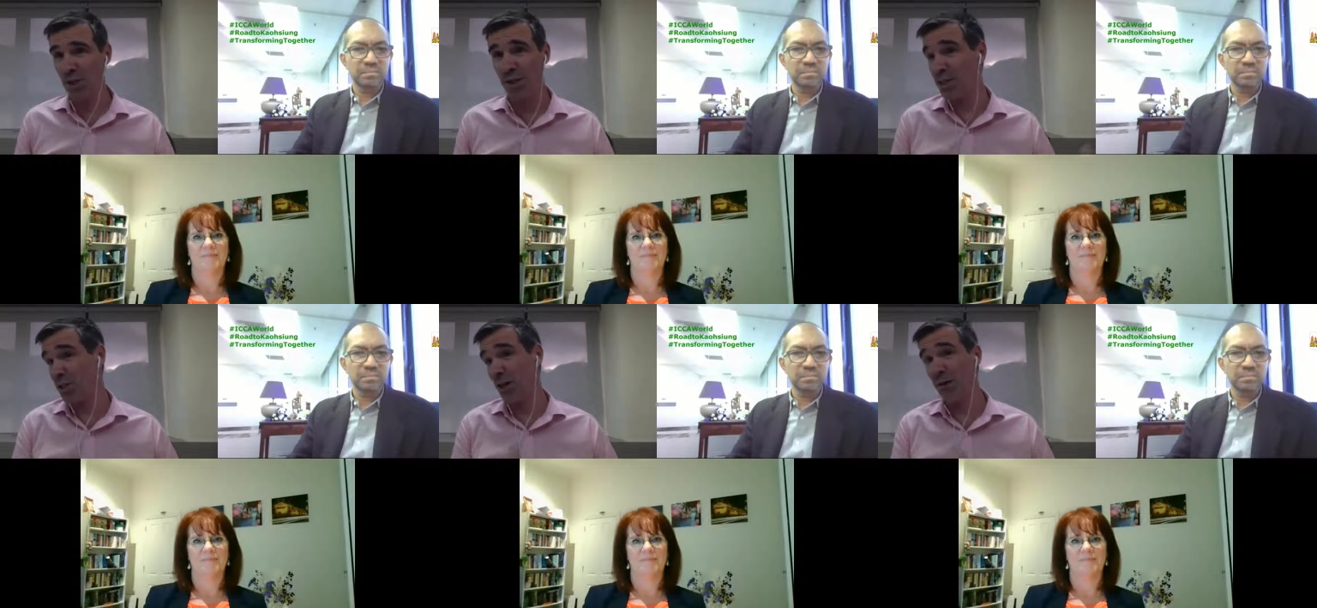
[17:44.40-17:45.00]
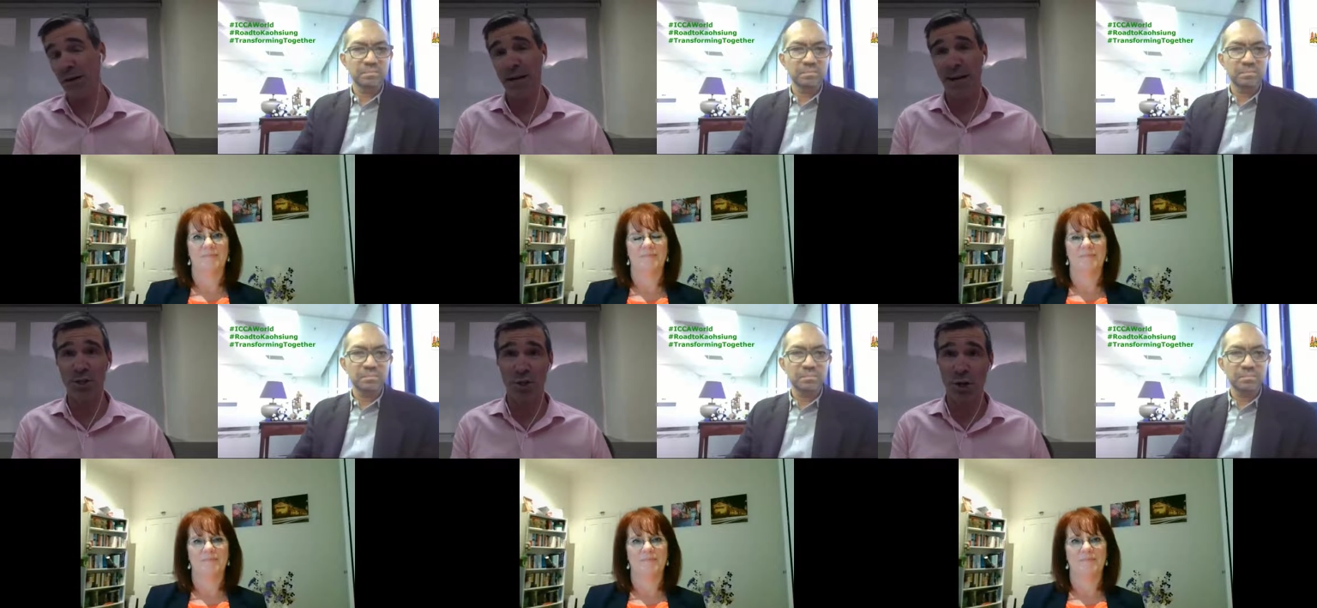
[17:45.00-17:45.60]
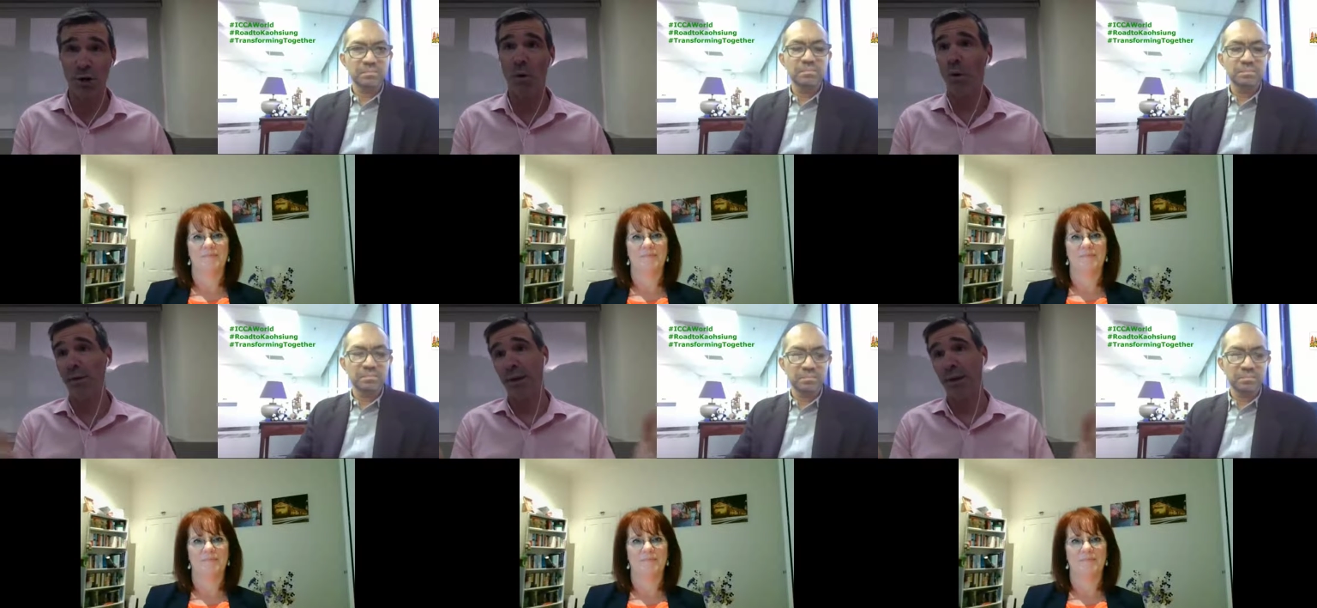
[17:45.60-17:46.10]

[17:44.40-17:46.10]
Speaker 1: this year and next year, or are they going